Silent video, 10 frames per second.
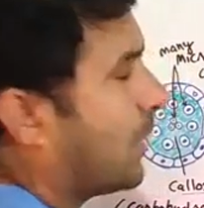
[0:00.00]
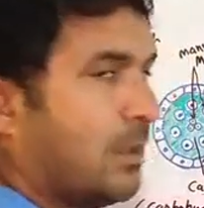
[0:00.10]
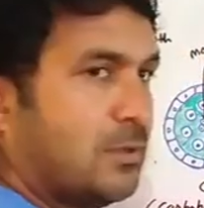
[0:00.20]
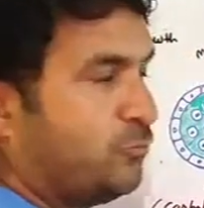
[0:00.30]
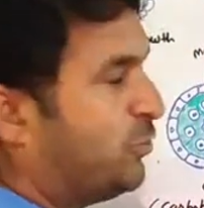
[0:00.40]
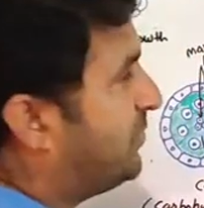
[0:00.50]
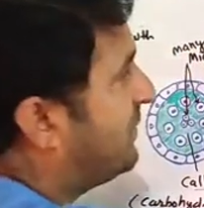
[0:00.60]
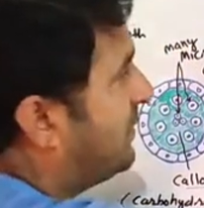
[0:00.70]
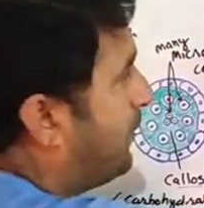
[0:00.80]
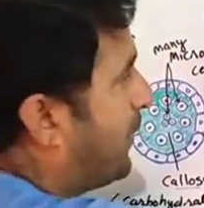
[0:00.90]
which is
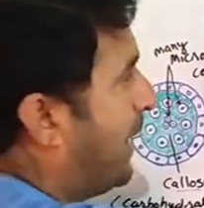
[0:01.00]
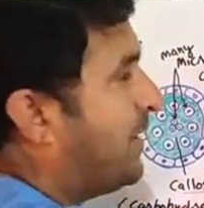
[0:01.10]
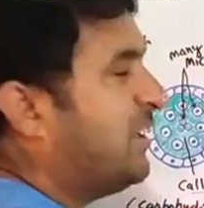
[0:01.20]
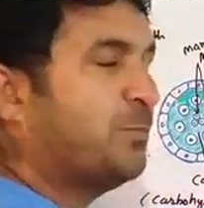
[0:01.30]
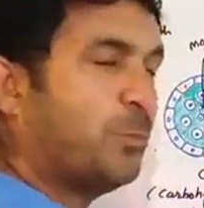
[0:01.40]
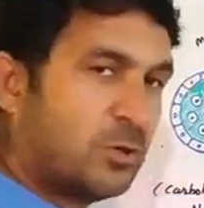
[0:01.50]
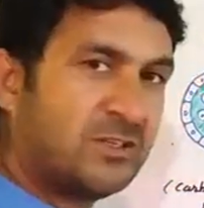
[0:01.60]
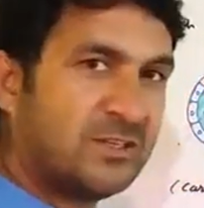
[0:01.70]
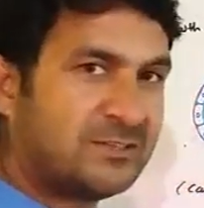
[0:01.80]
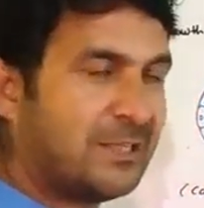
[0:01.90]
the primary
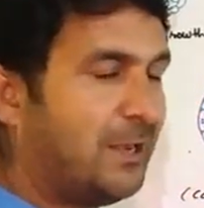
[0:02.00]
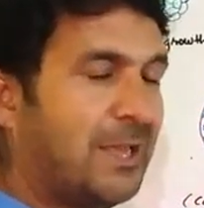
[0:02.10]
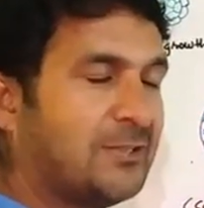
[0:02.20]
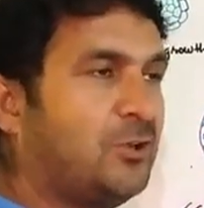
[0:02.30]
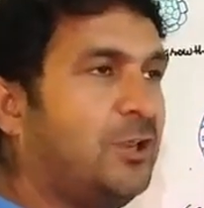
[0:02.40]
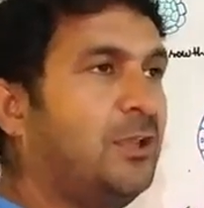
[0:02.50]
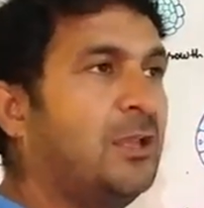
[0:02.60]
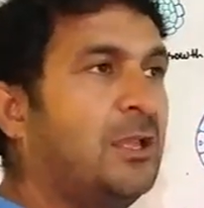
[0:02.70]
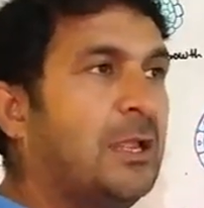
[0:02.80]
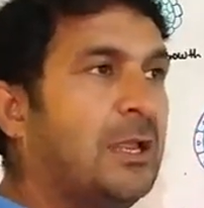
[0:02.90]
sporogenous cell. Actually,
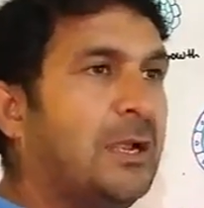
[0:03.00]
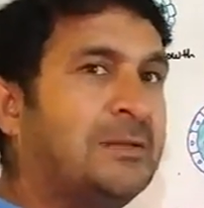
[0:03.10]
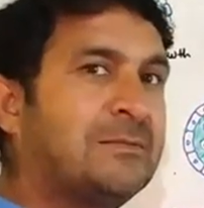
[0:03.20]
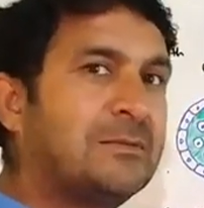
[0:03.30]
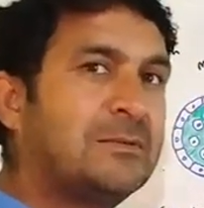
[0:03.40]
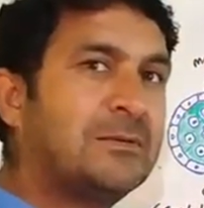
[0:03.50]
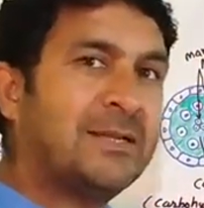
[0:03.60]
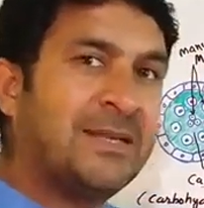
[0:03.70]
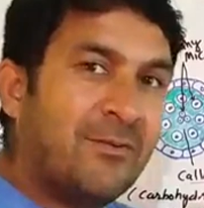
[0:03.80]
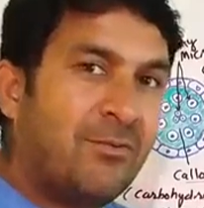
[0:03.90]
it's
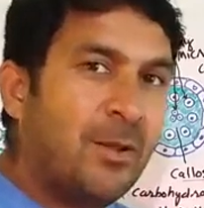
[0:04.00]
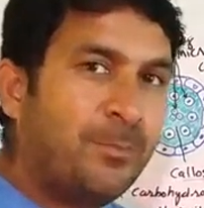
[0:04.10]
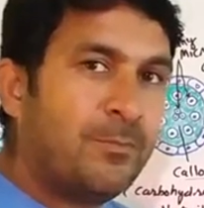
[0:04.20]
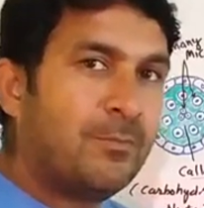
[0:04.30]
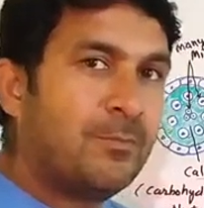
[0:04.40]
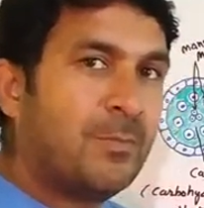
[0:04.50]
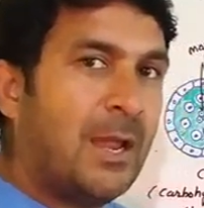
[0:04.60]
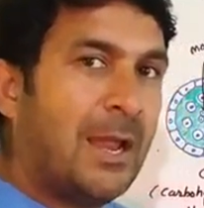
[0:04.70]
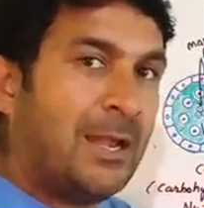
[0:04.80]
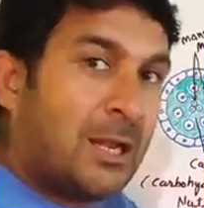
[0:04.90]
develop
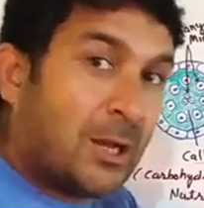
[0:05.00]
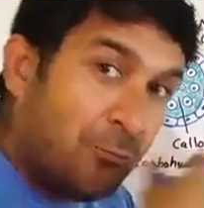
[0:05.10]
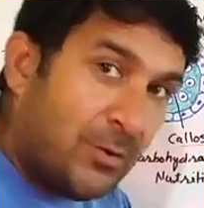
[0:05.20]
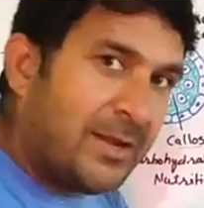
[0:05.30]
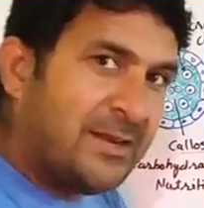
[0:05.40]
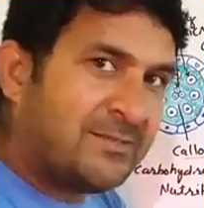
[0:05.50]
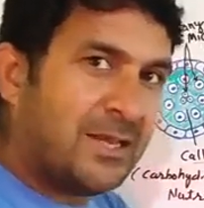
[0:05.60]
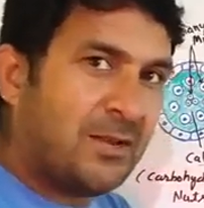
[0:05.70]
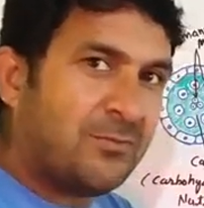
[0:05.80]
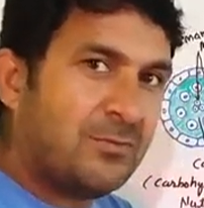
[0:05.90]
and convert
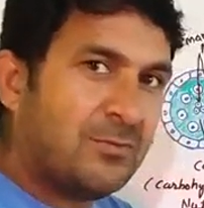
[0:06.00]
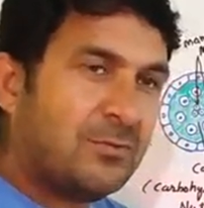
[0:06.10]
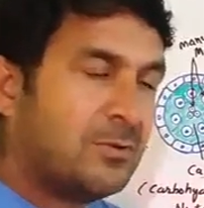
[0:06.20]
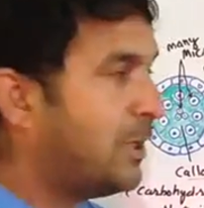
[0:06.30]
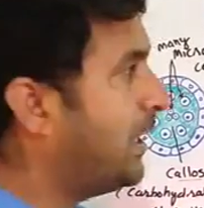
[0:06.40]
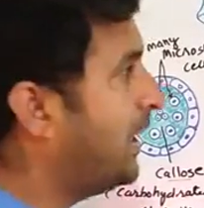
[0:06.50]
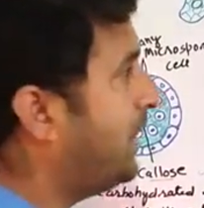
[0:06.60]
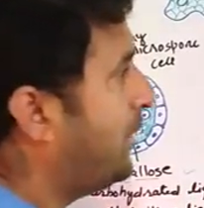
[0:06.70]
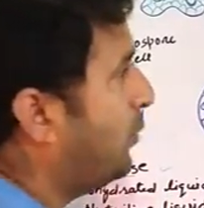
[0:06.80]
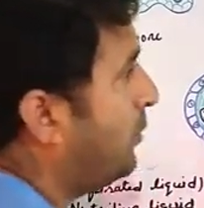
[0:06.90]
itself
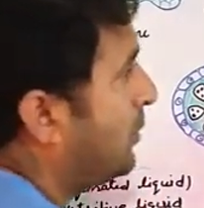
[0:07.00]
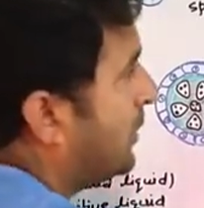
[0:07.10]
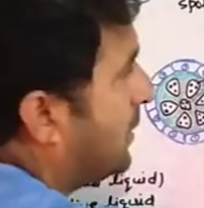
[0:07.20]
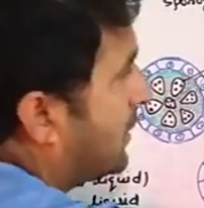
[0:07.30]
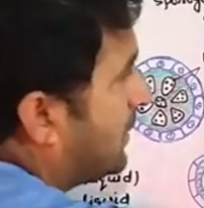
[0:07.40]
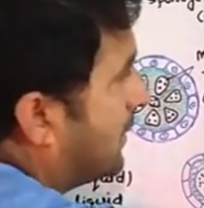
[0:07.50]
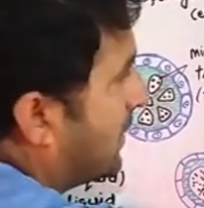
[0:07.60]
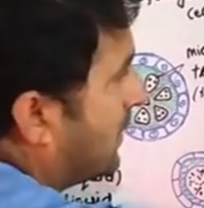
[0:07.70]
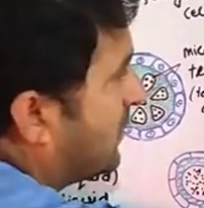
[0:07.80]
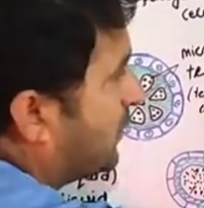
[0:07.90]
into
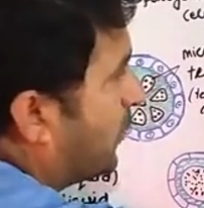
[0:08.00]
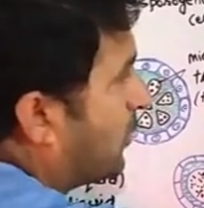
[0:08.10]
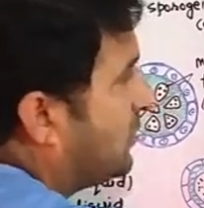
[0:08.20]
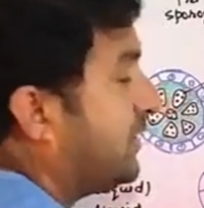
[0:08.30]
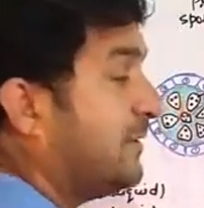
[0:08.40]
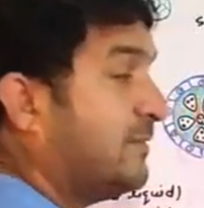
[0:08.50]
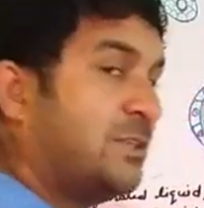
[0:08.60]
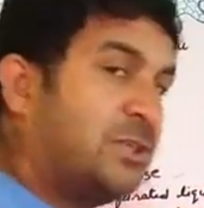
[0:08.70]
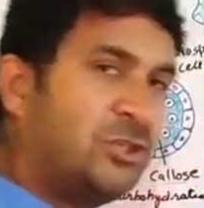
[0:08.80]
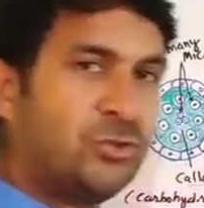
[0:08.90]
the sporogenous
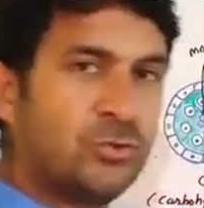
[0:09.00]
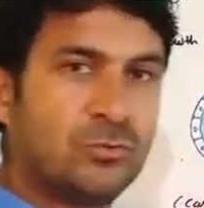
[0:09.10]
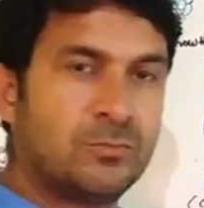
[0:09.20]
tissue.